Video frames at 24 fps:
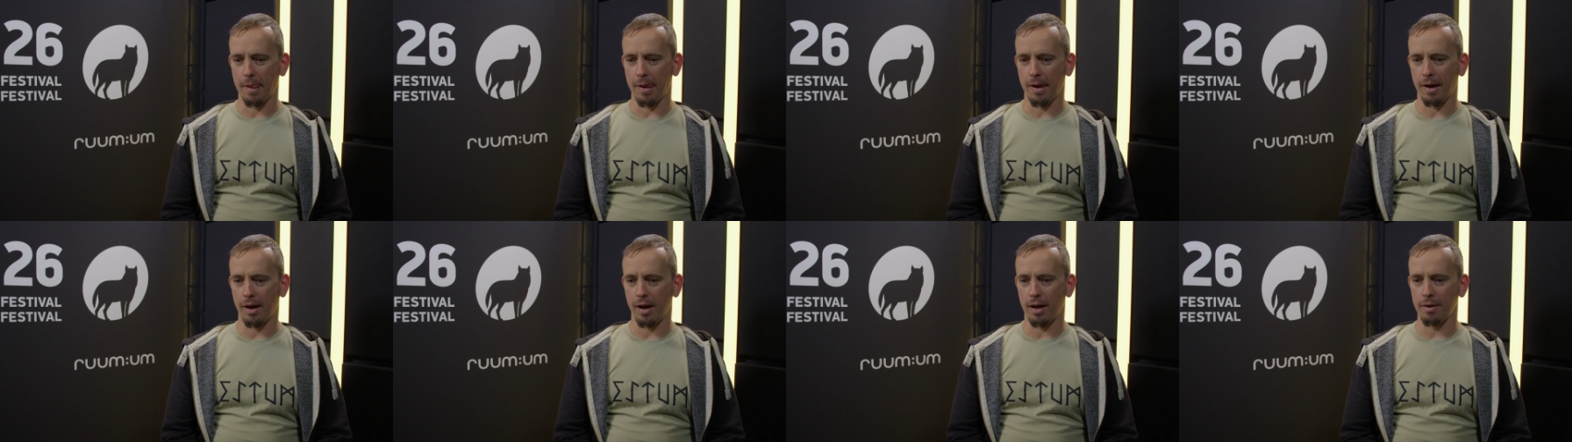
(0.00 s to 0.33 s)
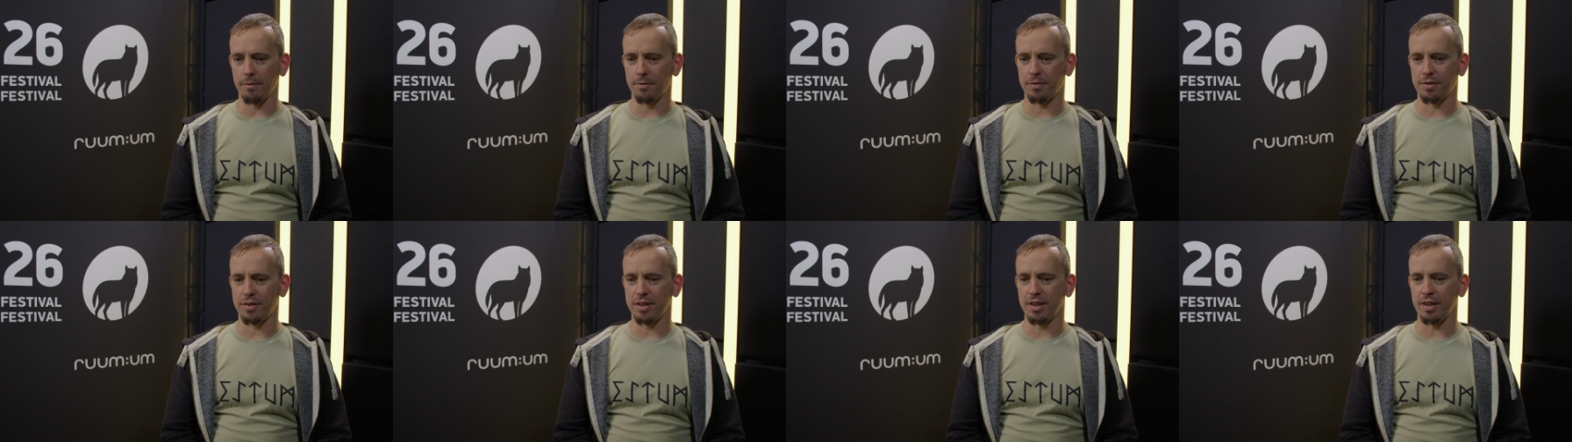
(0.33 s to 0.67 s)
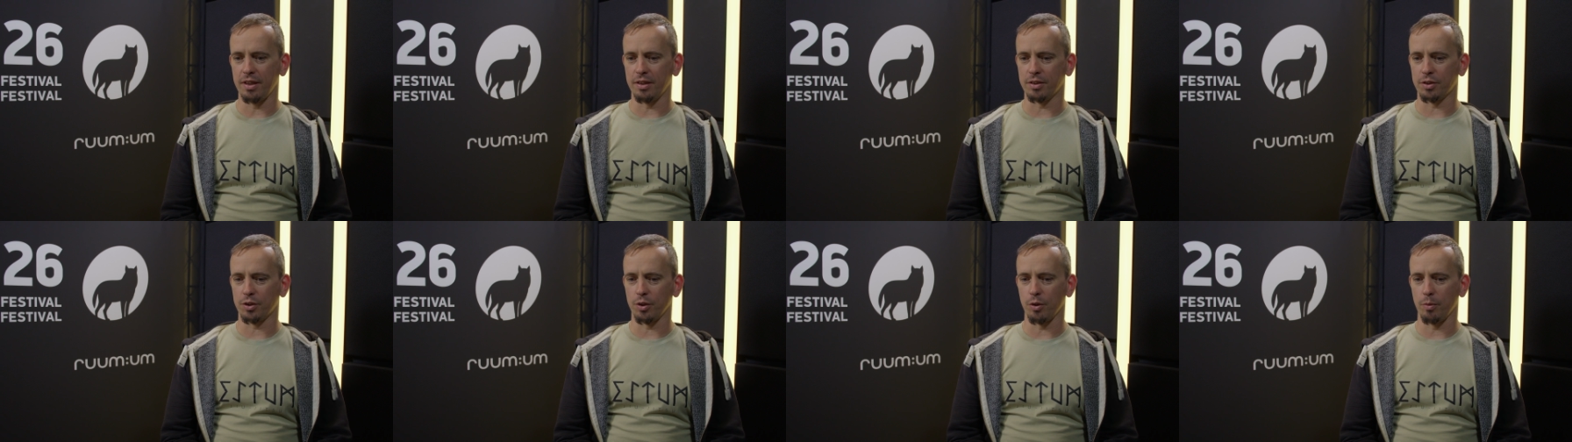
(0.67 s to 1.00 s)
I've
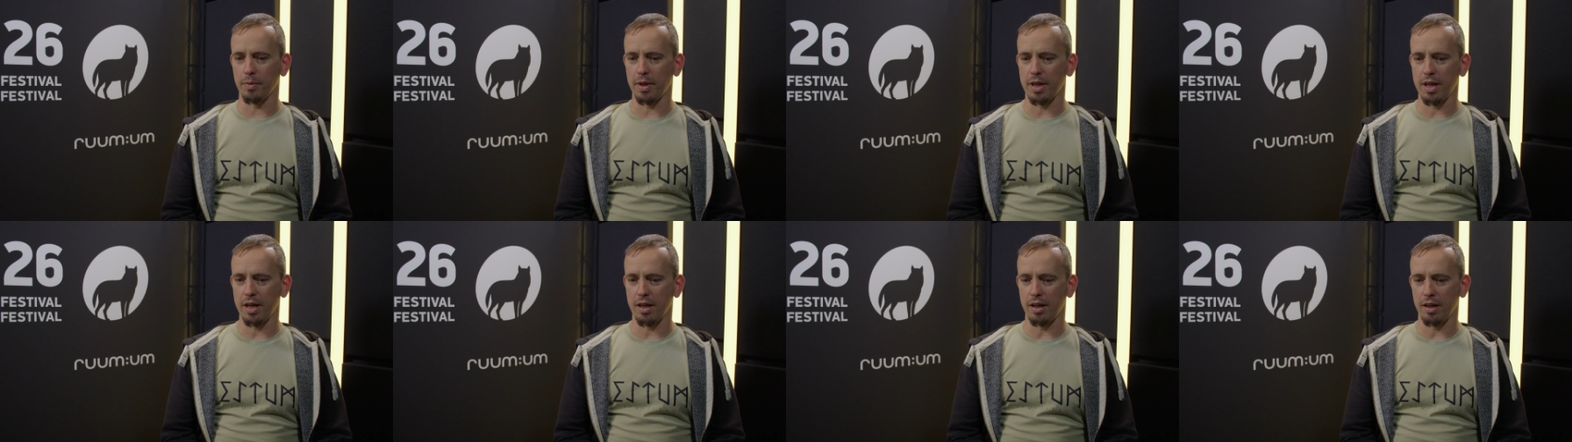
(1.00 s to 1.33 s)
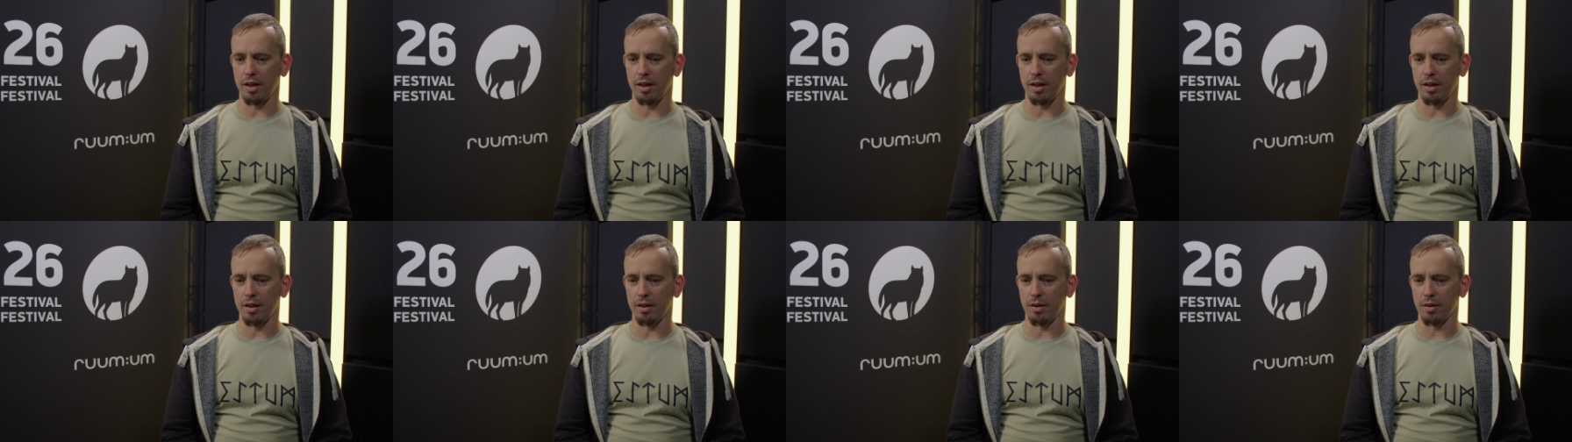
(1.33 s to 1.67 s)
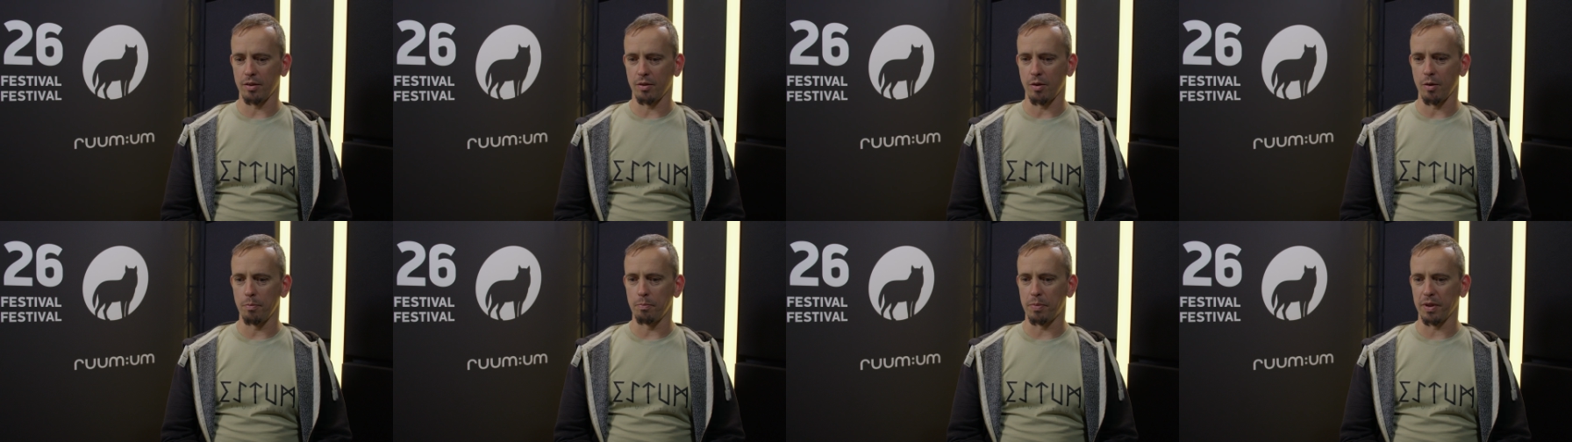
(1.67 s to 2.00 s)
seen so many
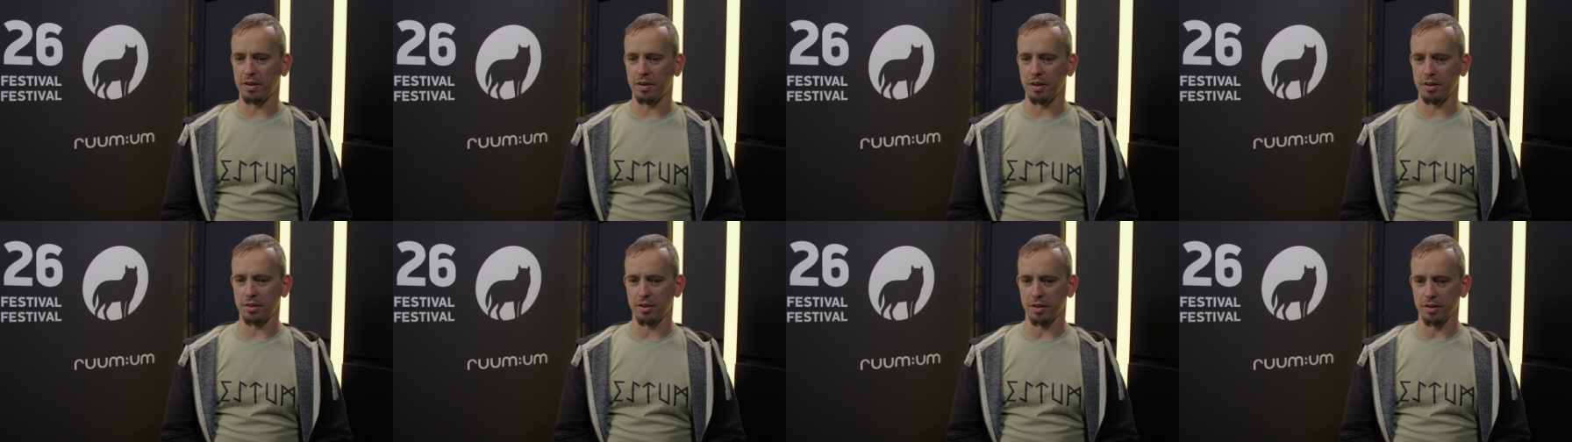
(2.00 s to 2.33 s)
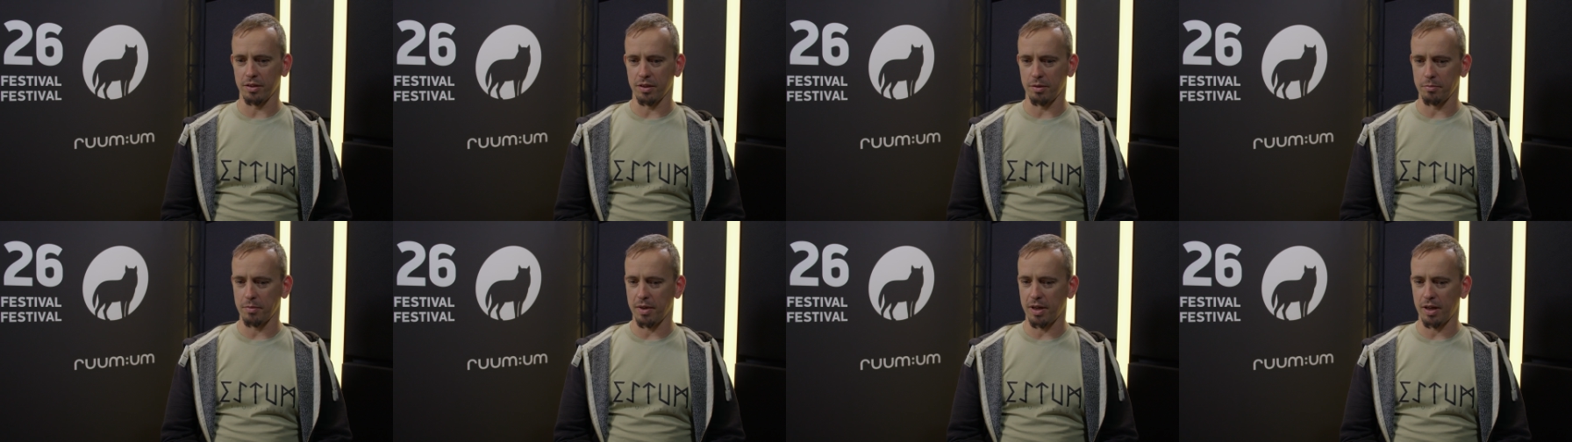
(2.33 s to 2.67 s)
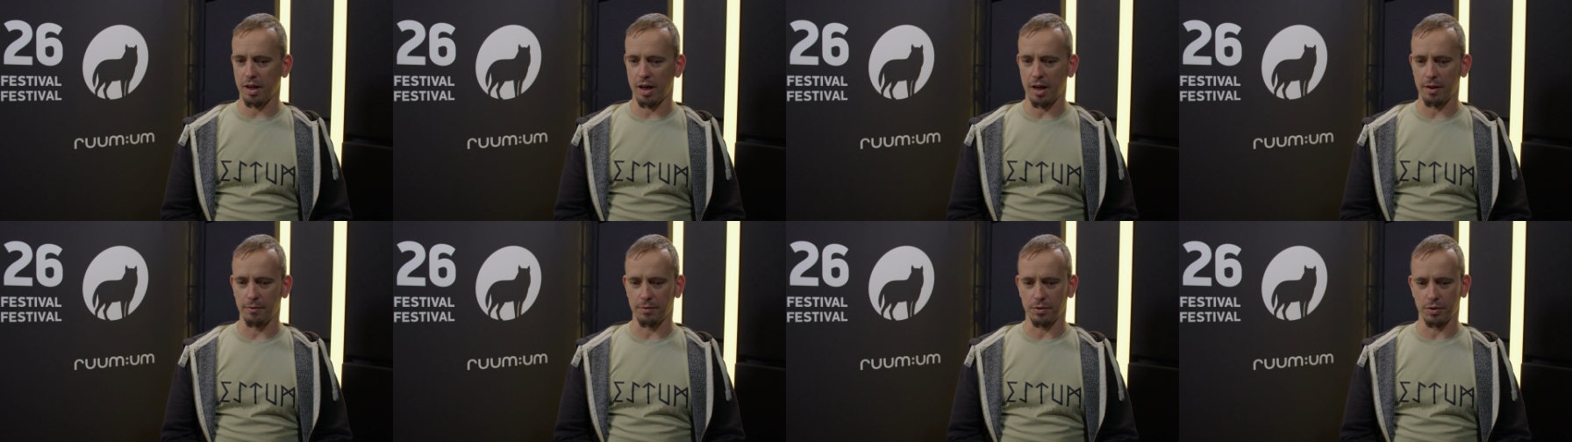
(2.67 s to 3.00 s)
competitions in my
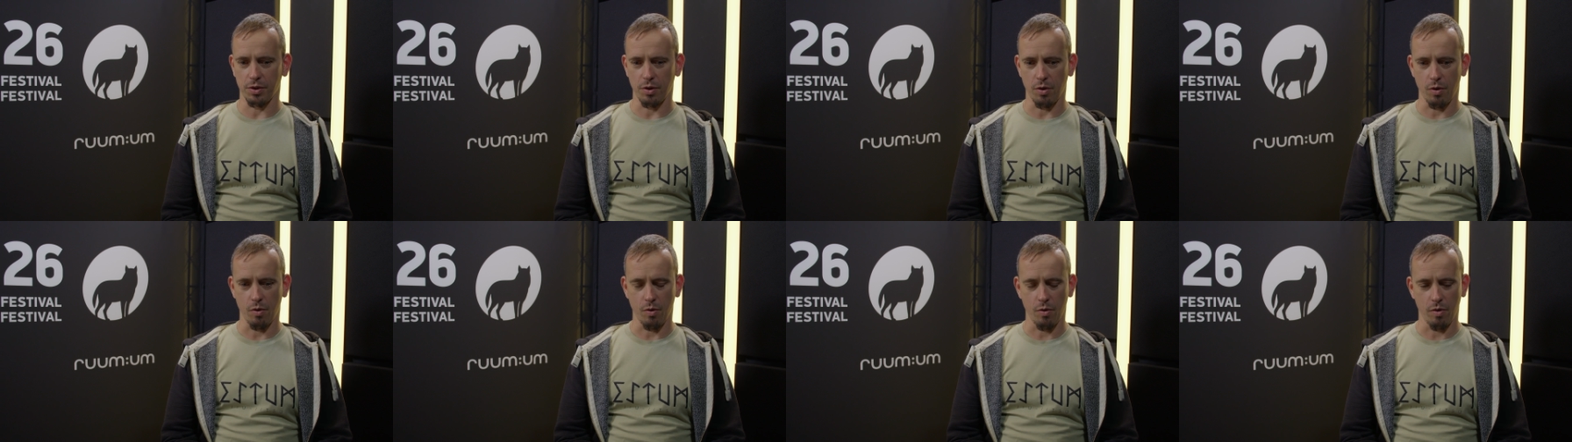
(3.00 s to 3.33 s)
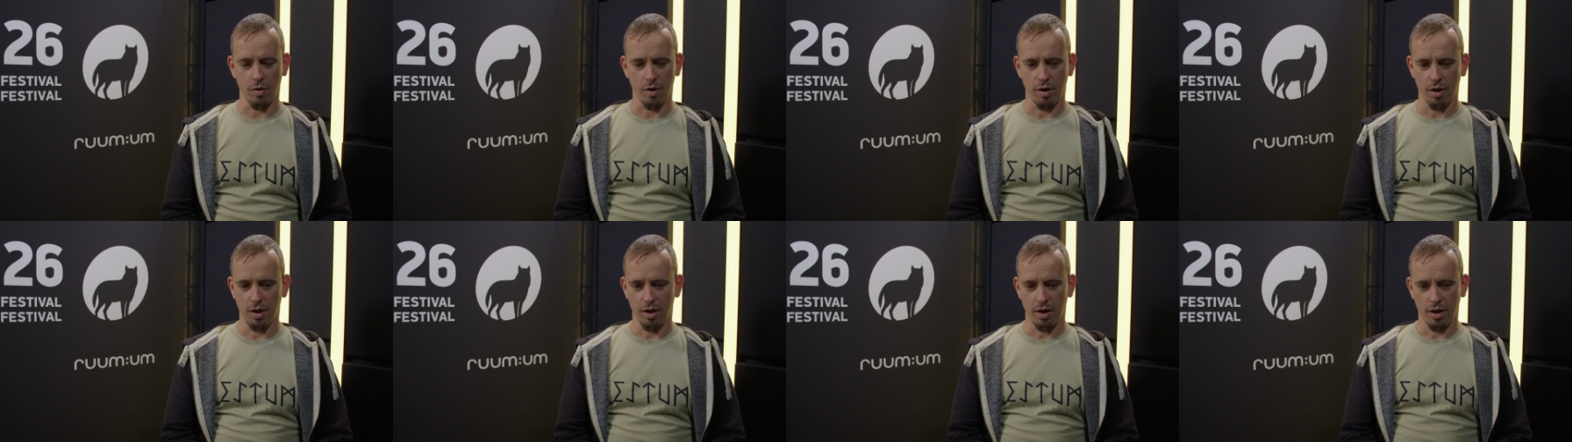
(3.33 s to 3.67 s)
life, so